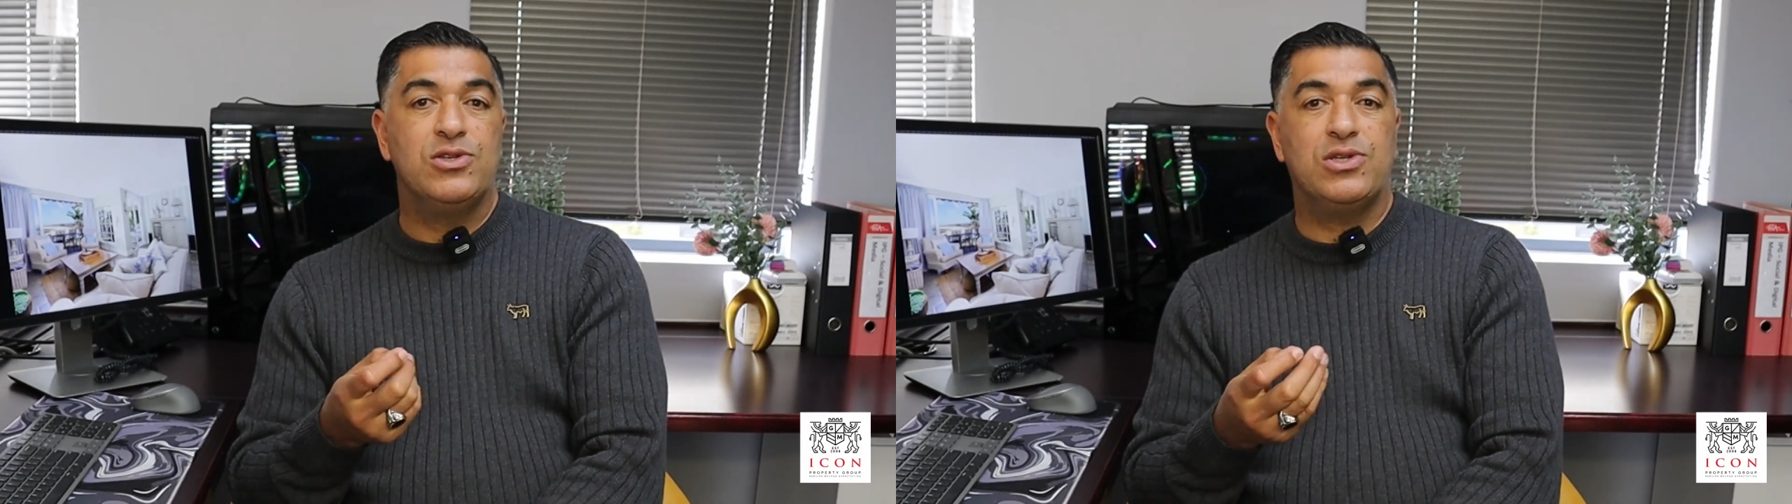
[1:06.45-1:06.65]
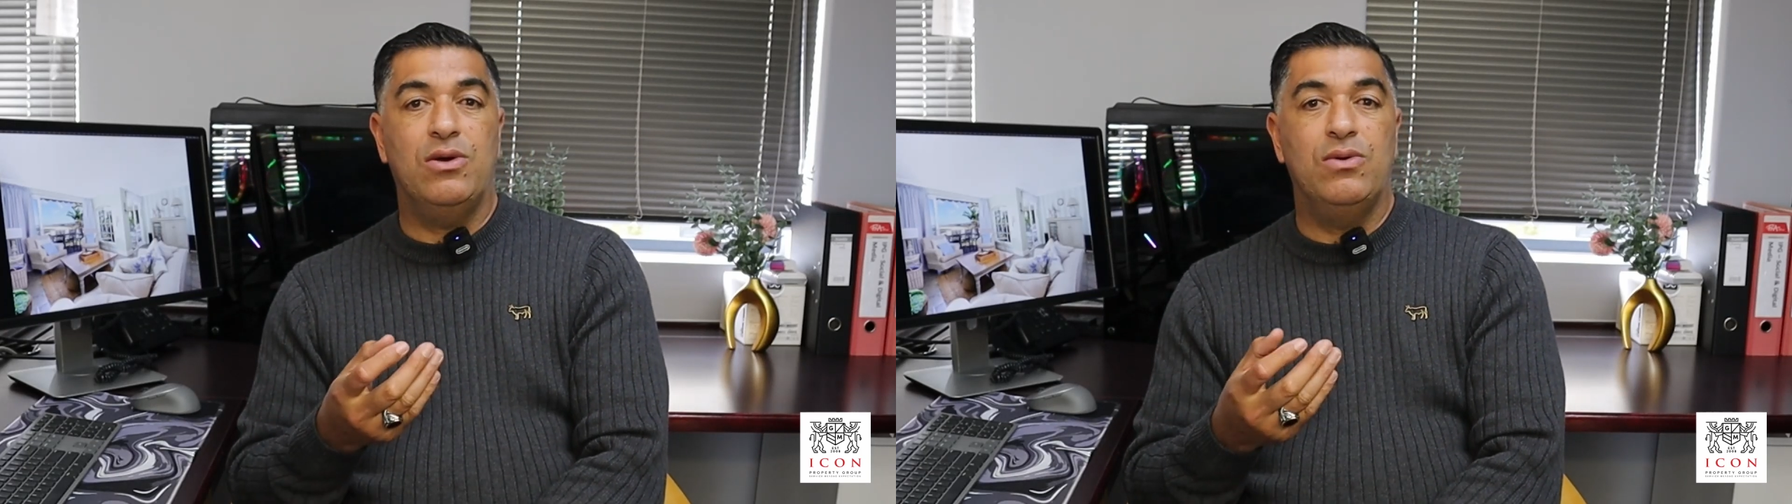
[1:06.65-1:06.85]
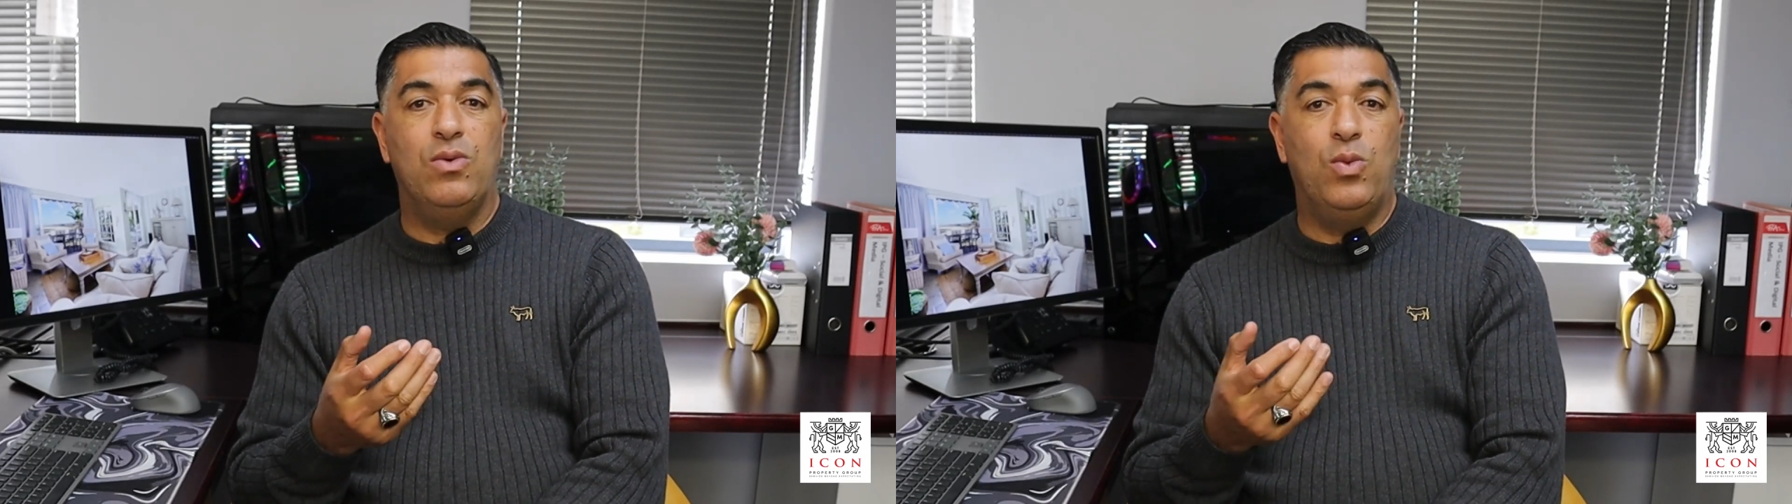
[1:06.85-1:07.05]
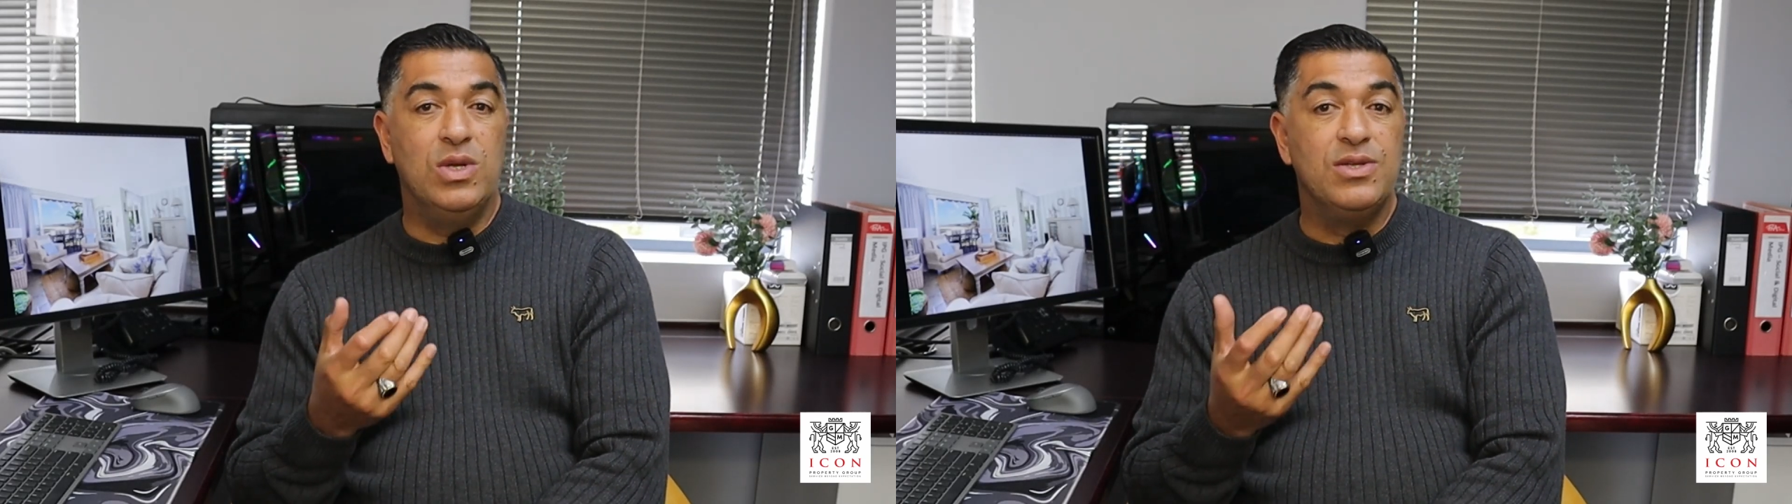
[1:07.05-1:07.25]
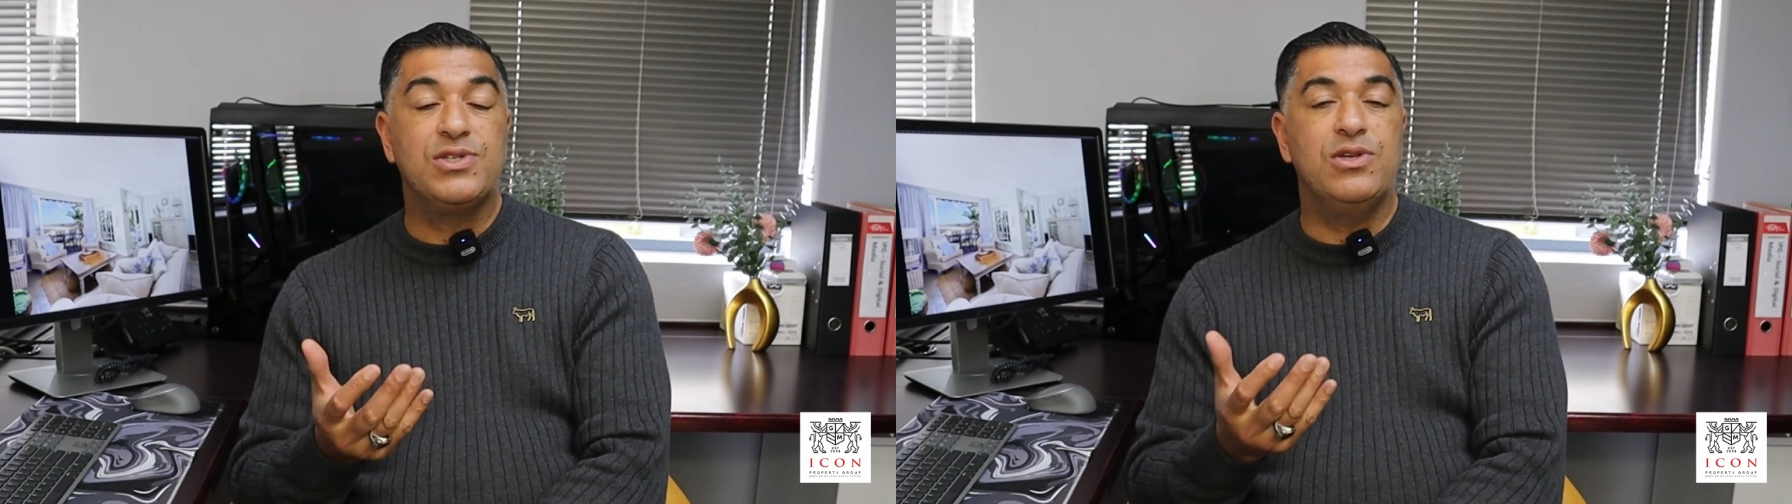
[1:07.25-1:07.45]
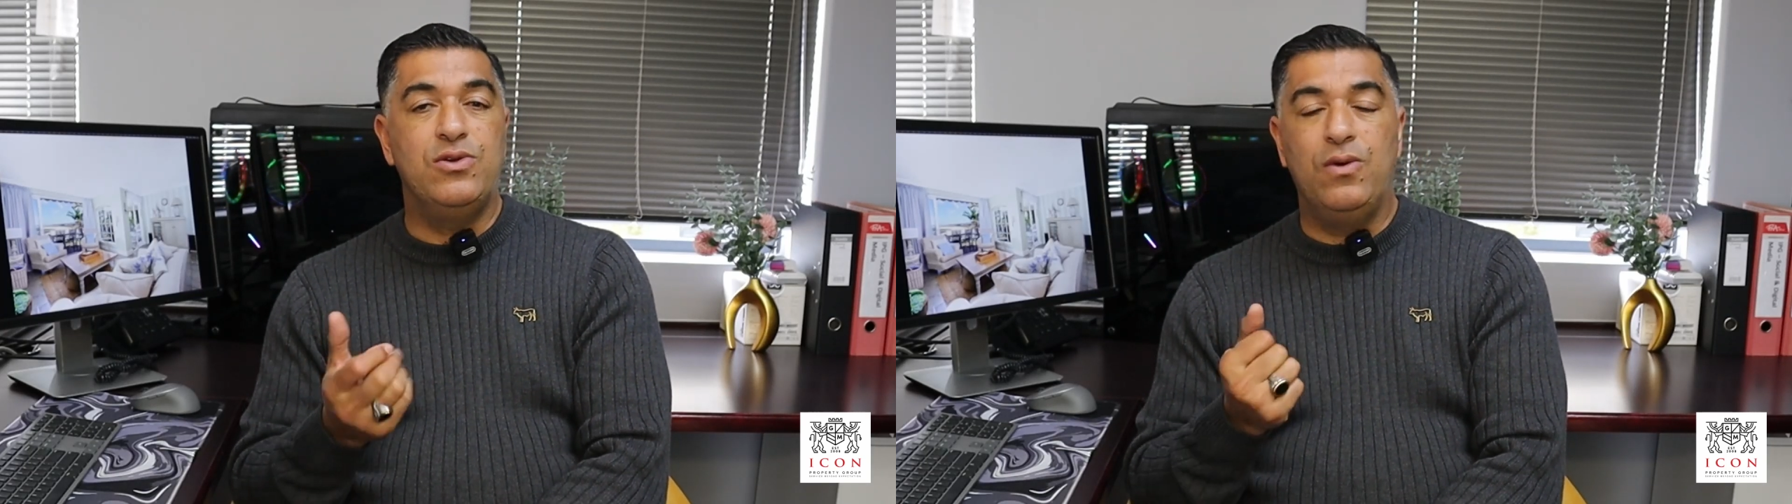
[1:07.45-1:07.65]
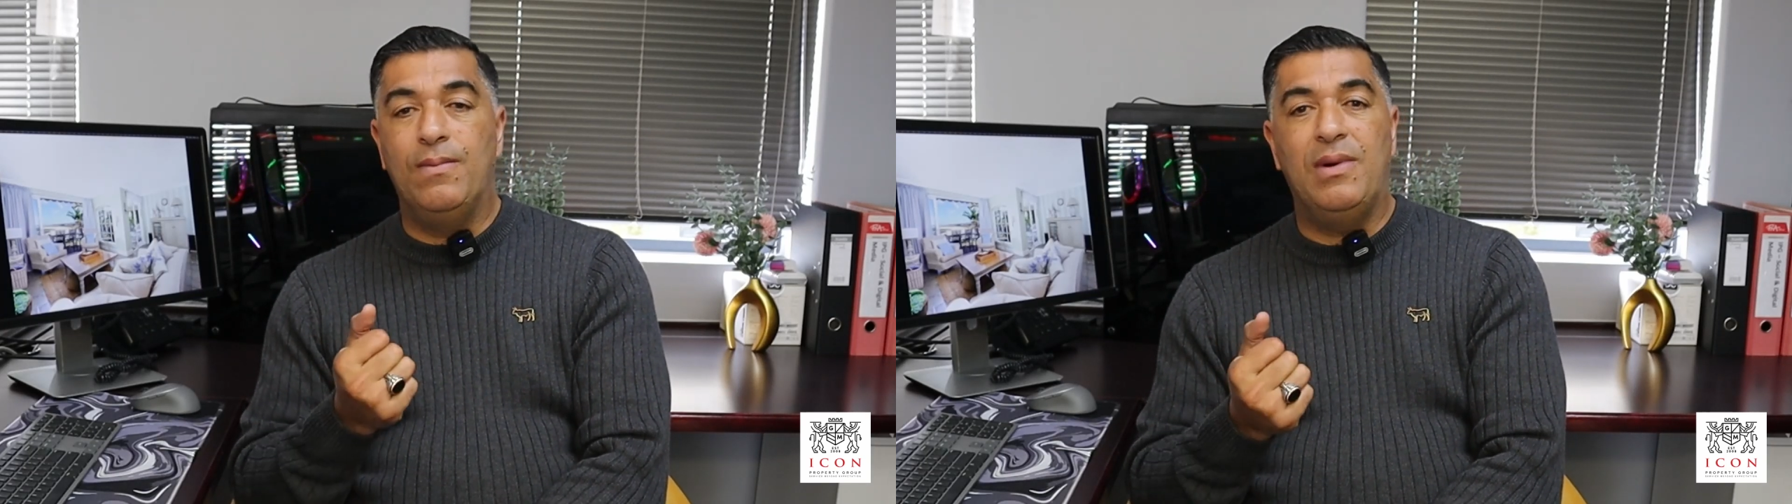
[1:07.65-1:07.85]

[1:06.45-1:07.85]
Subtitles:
So whilst you